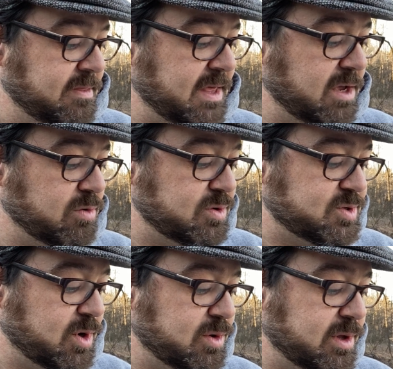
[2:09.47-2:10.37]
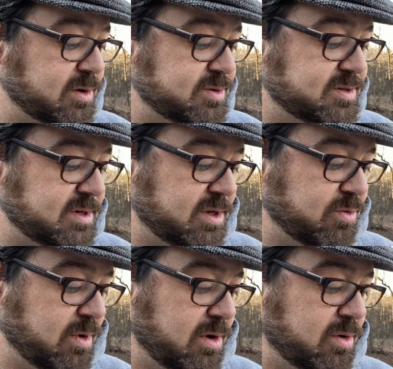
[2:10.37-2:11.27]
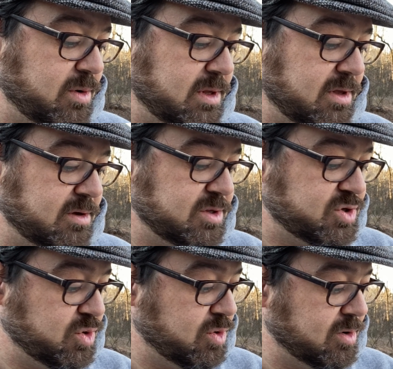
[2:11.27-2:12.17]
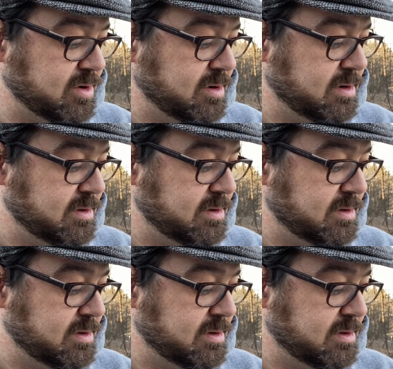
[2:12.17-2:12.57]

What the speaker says: They grew so close in a row along the shore,